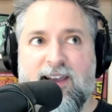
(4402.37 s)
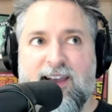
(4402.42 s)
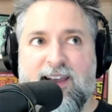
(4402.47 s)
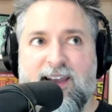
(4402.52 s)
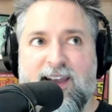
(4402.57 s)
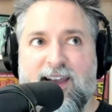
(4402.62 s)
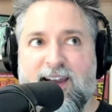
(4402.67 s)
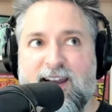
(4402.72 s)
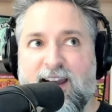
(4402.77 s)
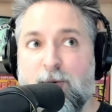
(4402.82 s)

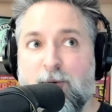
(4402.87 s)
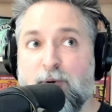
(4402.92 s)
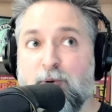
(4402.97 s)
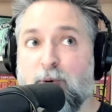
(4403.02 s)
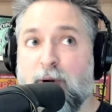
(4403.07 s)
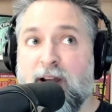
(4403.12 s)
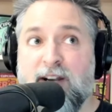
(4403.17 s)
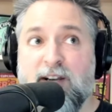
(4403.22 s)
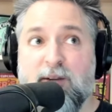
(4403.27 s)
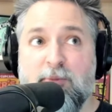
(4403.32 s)
And I would
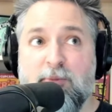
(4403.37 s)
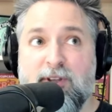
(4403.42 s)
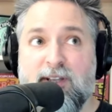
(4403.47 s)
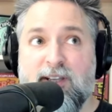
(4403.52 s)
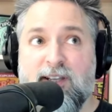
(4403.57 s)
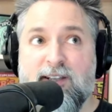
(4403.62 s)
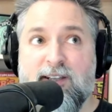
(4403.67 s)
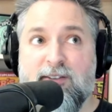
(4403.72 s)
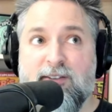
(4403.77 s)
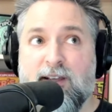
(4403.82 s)

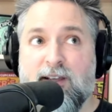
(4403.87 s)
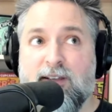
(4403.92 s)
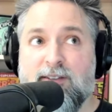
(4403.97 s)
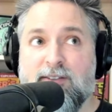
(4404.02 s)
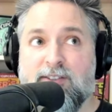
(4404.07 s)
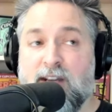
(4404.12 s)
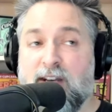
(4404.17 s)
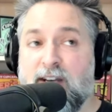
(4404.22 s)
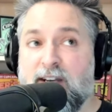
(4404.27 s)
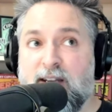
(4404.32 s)
randomly like
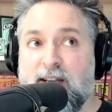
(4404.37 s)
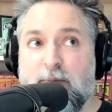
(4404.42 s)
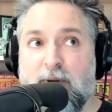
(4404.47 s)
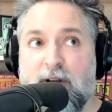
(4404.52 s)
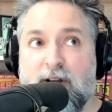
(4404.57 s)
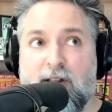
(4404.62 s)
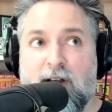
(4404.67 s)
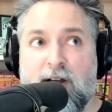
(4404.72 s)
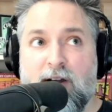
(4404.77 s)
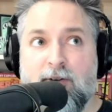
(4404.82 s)
send an
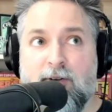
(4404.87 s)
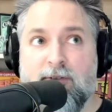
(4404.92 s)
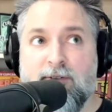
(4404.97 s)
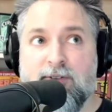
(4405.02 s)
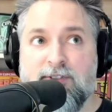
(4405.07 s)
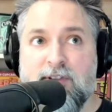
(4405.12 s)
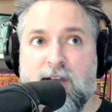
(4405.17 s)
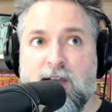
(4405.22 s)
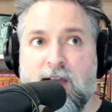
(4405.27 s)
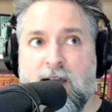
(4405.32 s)
email out and
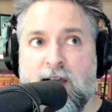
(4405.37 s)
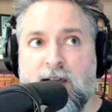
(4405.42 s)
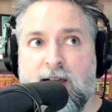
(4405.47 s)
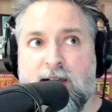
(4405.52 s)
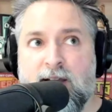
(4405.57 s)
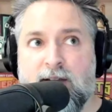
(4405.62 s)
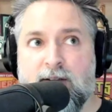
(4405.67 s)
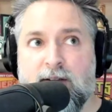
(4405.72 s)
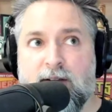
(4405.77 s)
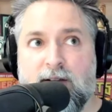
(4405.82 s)
say,
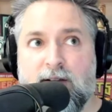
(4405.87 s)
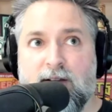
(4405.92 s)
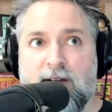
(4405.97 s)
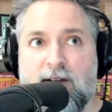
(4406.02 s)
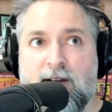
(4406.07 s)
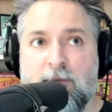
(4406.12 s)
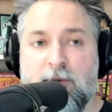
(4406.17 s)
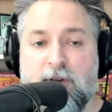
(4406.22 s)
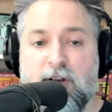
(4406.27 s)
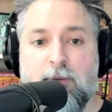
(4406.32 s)
hey,
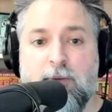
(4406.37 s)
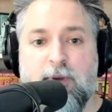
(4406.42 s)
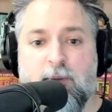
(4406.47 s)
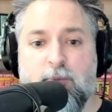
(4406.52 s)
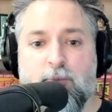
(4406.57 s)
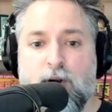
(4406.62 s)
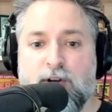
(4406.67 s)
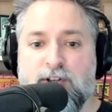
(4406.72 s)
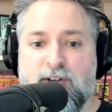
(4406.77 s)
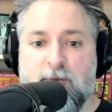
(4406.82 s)
I'm going to be
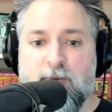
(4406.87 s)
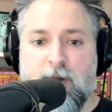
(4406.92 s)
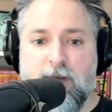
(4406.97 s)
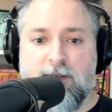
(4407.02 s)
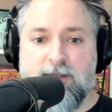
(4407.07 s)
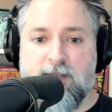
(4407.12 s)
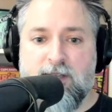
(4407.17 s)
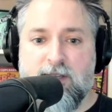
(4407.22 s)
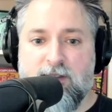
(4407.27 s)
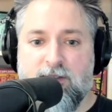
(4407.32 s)
brushing my
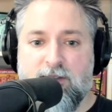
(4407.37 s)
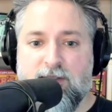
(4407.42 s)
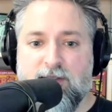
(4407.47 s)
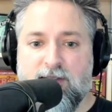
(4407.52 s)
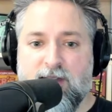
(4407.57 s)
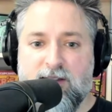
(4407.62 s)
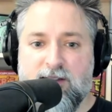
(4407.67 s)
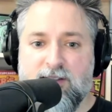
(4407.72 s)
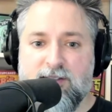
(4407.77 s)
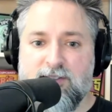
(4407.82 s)
teeth
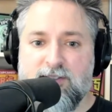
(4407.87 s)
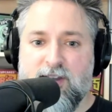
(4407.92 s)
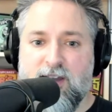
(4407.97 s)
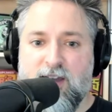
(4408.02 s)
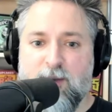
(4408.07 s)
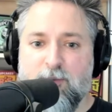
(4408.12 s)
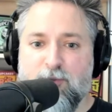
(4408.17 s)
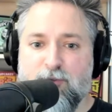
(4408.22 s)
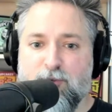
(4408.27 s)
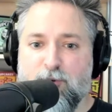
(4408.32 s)
at this
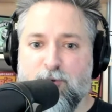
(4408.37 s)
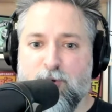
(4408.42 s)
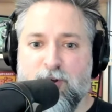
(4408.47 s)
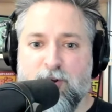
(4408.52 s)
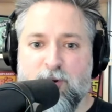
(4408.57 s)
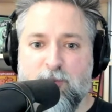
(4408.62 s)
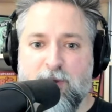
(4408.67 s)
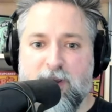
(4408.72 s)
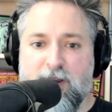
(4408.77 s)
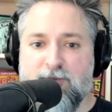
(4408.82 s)
time before I go
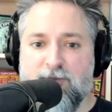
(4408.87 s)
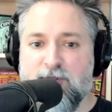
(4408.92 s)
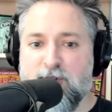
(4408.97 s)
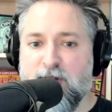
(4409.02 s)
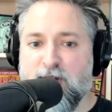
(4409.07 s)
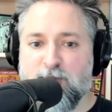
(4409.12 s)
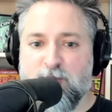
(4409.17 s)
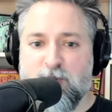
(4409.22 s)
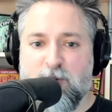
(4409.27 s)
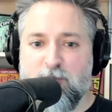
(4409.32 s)
to bed, if you
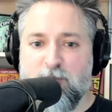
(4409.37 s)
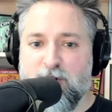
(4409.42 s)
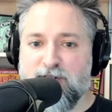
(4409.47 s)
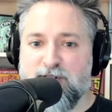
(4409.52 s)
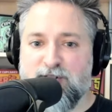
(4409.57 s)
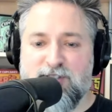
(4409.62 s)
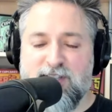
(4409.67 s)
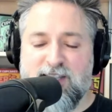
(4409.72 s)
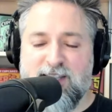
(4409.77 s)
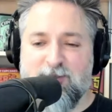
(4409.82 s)
guys want to brush
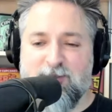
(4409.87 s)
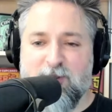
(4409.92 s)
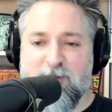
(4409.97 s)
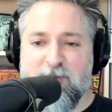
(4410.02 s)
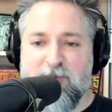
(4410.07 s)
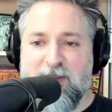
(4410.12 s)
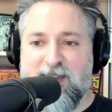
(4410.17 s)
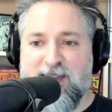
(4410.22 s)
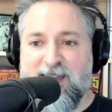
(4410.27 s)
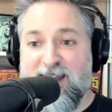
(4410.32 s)
your teeth with
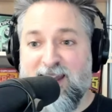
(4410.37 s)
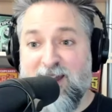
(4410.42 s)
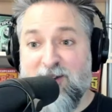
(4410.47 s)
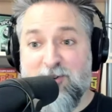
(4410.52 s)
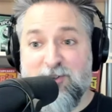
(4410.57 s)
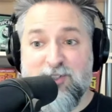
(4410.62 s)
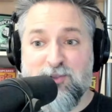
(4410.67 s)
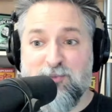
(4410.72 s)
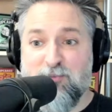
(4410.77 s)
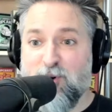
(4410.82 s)
me. And I
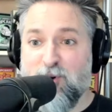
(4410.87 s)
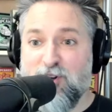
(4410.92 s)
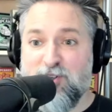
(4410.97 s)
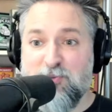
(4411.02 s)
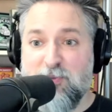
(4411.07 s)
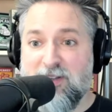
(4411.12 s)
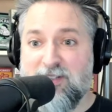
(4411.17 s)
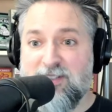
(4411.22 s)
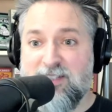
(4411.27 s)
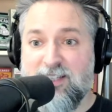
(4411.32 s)
would just
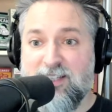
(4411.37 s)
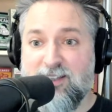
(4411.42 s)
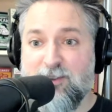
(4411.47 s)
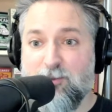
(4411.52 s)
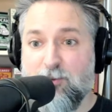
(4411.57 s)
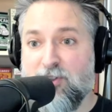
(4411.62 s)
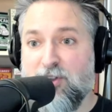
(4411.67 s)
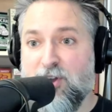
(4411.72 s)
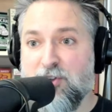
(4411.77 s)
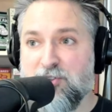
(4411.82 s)
brush my teeth
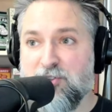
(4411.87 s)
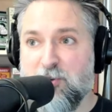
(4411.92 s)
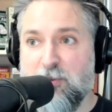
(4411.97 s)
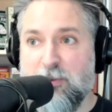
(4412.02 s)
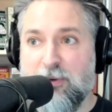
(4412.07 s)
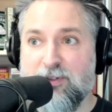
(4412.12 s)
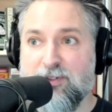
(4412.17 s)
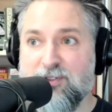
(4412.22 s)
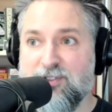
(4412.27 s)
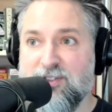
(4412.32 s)
with
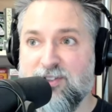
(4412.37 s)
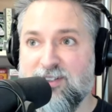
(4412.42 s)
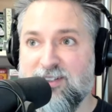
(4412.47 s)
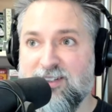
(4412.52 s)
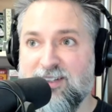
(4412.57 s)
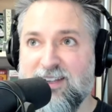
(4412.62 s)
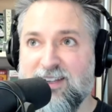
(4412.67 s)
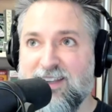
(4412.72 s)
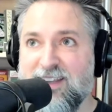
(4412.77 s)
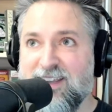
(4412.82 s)
customers and
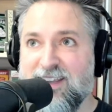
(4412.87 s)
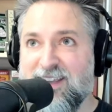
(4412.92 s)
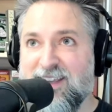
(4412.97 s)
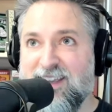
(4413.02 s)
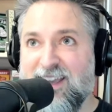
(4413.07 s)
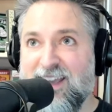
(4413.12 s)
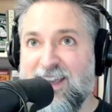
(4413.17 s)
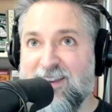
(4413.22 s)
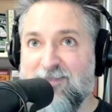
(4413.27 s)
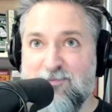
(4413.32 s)

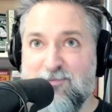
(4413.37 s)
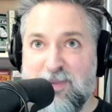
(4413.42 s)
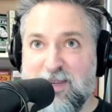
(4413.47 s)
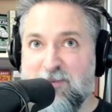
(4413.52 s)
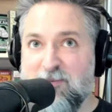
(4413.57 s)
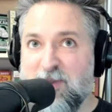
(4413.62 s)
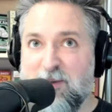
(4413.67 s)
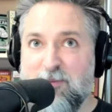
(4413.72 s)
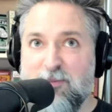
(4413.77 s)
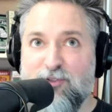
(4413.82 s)

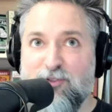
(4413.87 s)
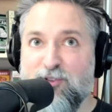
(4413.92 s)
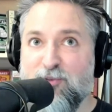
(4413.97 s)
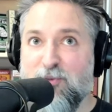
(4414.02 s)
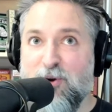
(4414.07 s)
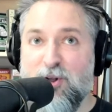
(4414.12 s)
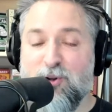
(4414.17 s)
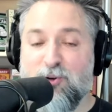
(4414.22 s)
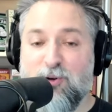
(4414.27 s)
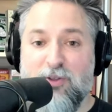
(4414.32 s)
meet people from
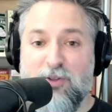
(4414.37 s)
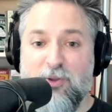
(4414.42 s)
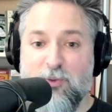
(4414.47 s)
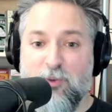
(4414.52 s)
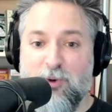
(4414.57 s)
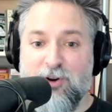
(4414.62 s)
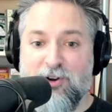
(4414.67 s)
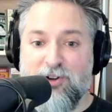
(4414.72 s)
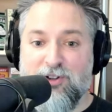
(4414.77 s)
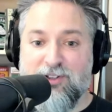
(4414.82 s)
all around the
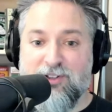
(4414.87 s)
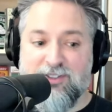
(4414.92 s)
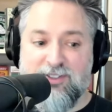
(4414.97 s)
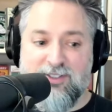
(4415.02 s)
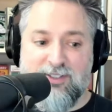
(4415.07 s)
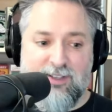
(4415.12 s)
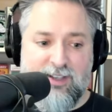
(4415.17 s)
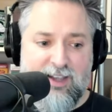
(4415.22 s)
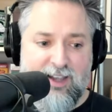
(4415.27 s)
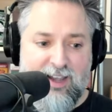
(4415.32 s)
world.
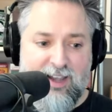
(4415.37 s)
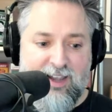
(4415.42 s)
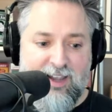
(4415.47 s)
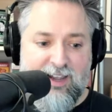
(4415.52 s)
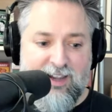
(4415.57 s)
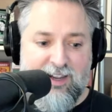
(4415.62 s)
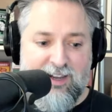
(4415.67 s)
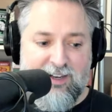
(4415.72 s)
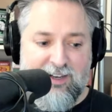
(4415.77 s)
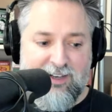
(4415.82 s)

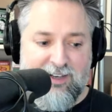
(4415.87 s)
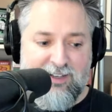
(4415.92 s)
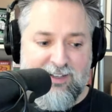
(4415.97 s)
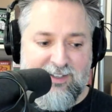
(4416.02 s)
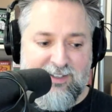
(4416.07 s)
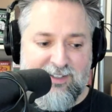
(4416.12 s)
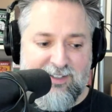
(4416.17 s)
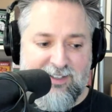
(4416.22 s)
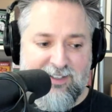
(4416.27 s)
And,